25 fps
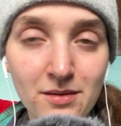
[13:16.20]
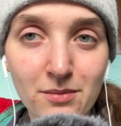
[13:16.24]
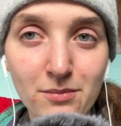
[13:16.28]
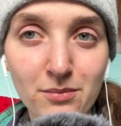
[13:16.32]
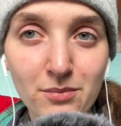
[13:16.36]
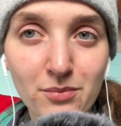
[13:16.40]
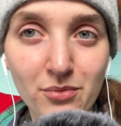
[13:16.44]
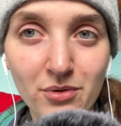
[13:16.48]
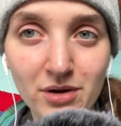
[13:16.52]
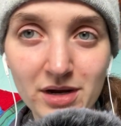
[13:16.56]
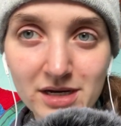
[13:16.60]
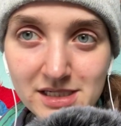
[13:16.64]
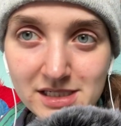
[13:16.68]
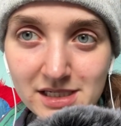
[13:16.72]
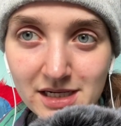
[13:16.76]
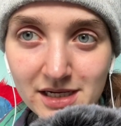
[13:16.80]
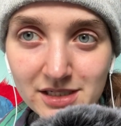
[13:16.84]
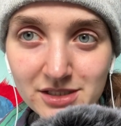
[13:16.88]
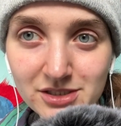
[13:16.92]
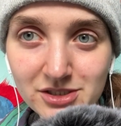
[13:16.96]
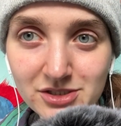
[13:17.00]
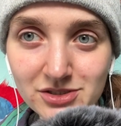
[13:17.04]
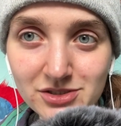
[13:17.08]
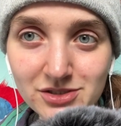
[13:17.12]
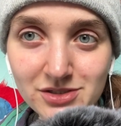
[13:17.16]

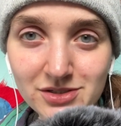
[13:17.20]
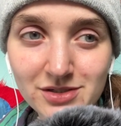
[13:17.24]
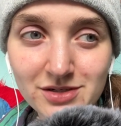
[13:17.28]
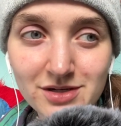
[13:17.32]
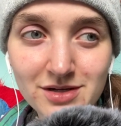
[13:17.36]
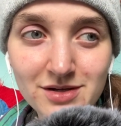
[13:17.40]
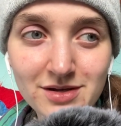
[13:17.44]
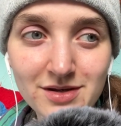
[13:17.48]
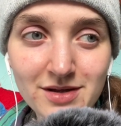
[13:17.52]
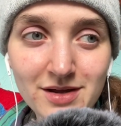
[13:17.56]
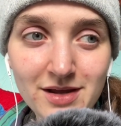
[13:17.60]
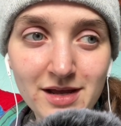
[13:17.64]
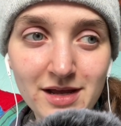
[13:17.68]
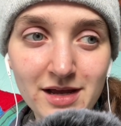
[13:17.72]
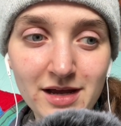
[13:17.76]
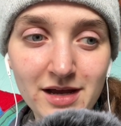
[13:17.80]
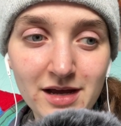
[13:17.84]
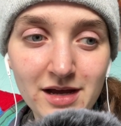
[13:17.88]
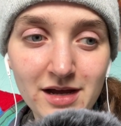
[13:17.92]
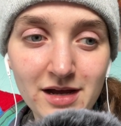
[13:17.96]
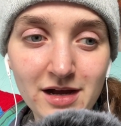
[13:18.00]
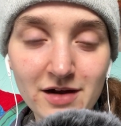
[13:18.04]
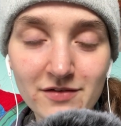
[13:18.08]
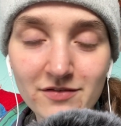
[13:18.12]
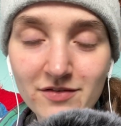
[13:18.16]
British,
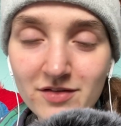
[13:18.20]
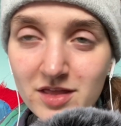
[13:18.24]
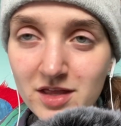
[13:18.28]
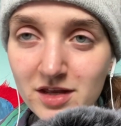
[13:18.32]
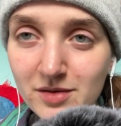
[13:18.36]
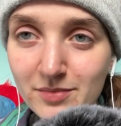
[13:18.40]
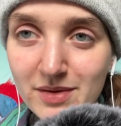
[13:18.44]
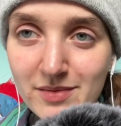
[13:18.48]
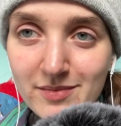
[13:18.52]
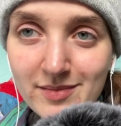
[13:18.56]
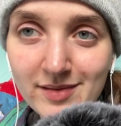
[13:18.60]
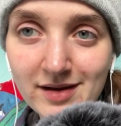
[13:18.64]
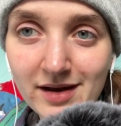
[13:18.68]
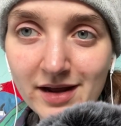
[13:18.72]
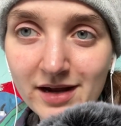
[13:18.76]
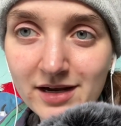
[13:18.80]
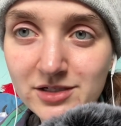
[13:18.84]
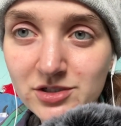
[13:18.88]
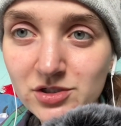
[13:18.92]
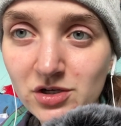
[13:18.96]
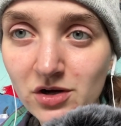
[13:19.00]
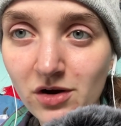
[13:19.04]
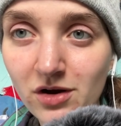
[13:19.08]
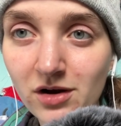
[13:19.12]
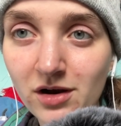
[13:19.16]
other than maybe like
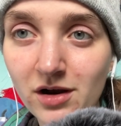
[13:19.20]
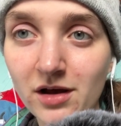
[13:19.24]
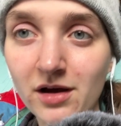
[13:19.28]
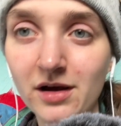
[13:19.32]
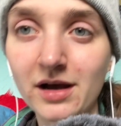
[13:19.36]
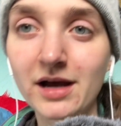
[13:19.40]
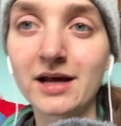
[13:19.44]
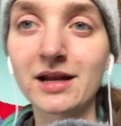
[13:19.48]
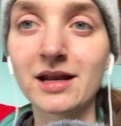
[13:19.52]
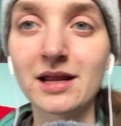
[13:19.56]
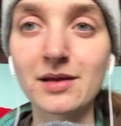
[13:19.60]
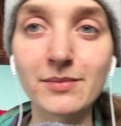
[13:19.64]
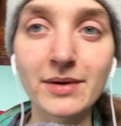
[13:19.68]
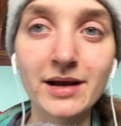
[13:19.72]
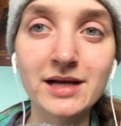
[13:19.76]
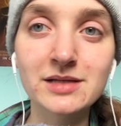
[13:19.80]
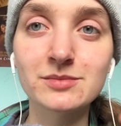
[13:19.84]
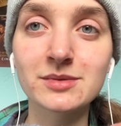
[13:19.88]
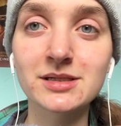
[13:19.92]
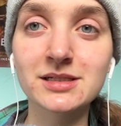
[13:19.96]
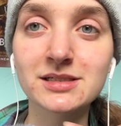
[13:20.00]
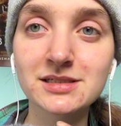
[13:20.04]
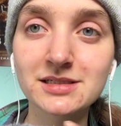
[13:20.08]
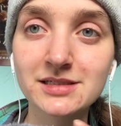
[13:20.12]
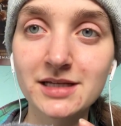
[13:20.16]
chocolate, and it makes
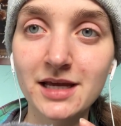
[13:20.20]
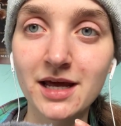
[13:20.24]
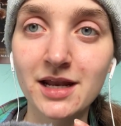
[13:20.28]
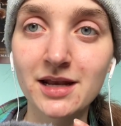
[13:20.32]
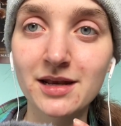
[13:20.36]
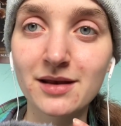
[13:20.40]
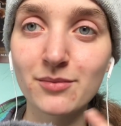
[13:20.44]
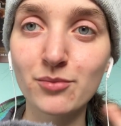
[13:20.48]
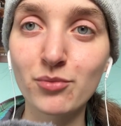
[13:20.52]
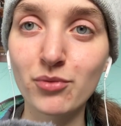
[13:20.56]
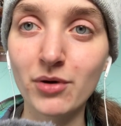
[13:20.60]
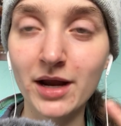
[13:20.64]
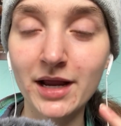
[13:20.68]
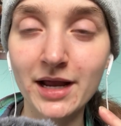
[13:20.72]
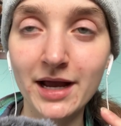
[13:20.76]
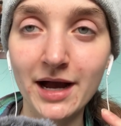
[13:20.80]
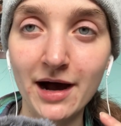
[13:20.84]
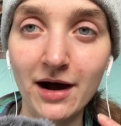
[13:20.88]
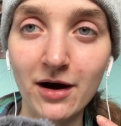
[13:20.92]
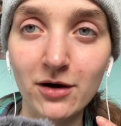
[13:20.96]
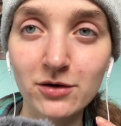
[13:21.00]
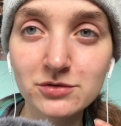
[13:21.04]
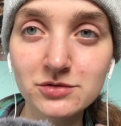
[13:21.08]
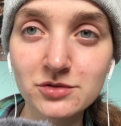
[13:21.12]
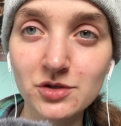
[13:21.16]
my skin break
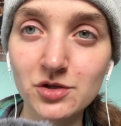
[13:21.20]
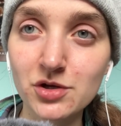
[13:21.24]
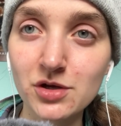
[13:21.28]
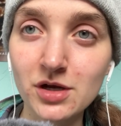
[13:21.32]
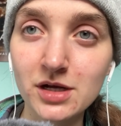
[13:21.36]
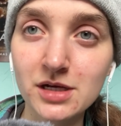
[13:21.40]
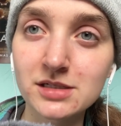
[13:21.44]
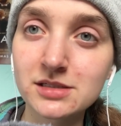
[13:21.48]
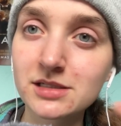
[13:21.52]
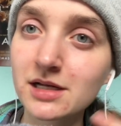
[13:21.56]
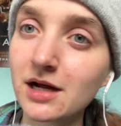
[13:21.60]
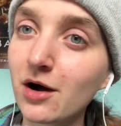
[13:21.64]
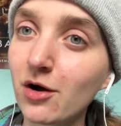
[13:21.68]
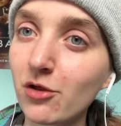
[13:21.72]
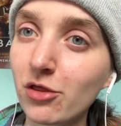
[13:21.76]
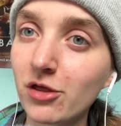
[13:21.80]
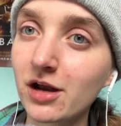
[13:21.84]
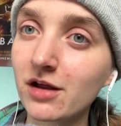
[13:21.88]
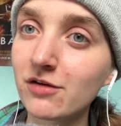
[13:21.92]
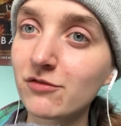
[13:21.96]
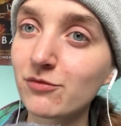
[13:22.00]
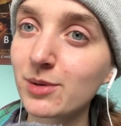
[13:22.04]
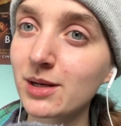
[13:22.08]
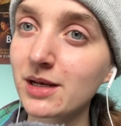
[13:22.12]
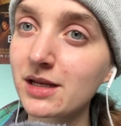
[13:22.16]
out, so you can tell that
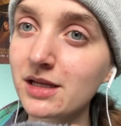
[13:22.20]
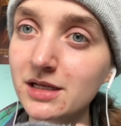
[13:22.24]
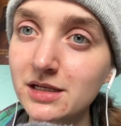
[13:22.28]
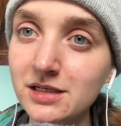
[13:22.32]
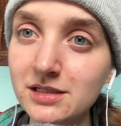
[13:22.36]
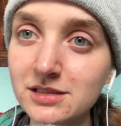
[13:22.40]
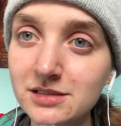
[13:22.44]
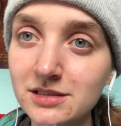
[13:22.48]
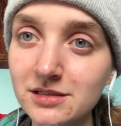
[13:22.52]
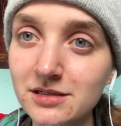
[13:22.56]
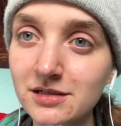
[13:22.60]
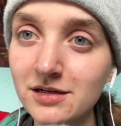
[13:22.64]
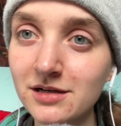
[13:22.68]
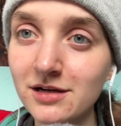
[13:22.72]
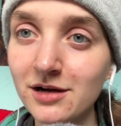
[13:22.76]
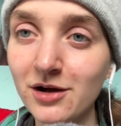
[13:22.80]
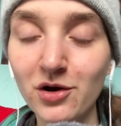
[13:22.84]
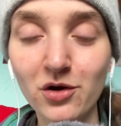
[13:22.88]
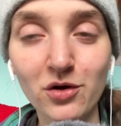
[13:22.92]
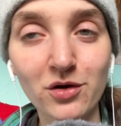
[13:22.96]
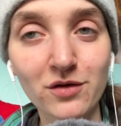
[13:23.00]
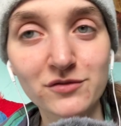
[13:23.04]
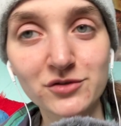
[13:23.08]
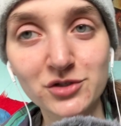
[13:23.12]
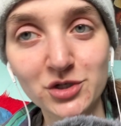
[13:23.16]
I've been eating a
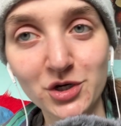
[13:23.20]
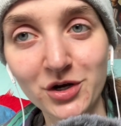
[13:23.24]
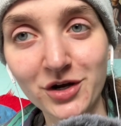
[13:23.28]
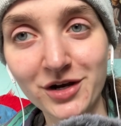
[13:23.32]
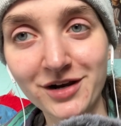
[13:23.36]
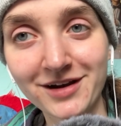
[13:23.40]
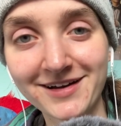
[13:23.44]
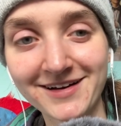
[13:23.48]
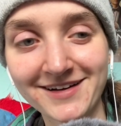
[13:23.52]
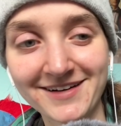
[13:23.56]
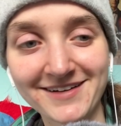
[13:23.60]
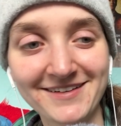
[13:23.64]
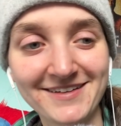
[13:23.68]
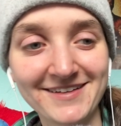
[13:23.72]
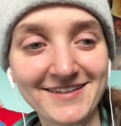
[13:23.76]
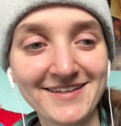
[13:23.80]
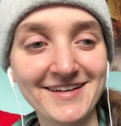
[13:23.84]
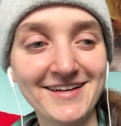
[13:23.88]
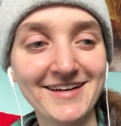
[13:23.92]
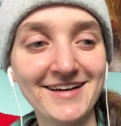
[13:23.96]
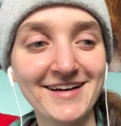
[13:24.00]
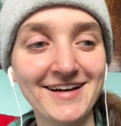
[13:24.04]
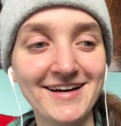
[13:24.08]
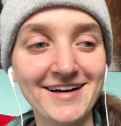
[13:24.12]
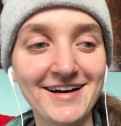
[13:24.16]
lot of chocolate.
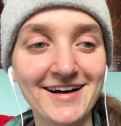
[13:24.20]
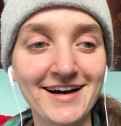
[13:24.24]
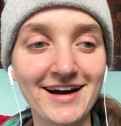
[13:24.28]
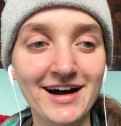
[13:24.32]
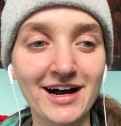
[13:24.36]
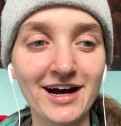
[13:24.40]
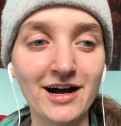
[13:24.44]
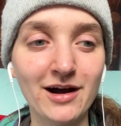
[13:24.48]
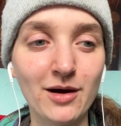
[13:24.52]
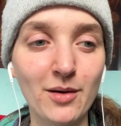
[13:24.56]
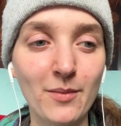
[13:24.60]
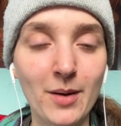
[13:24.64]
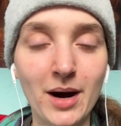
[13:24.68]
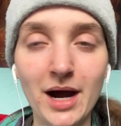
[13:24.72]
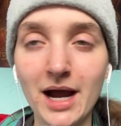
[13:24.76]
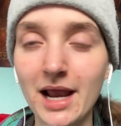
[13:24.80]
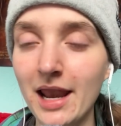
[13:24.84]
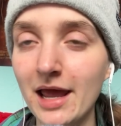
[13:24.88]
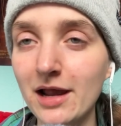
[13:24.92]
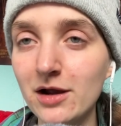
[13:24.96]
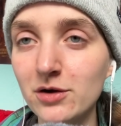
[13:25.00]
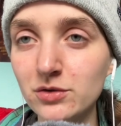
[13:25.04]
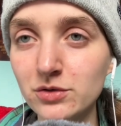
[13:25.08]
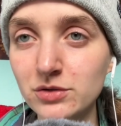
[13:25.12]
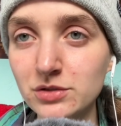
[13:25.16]
I
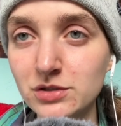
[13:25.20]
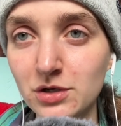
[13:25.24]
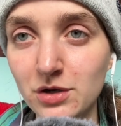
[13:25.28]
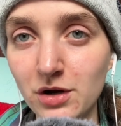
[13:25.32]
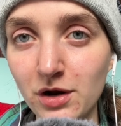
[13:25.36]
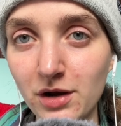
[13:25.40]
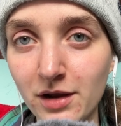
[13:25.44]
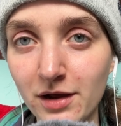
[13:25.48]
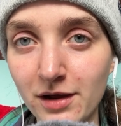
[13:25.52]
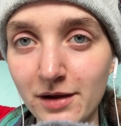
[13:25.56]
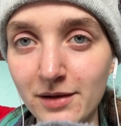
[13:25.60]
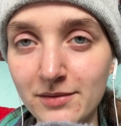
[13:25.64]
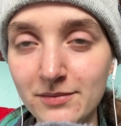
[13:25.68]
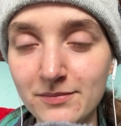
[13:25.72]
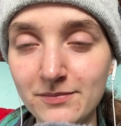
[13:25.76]
like all chocolate,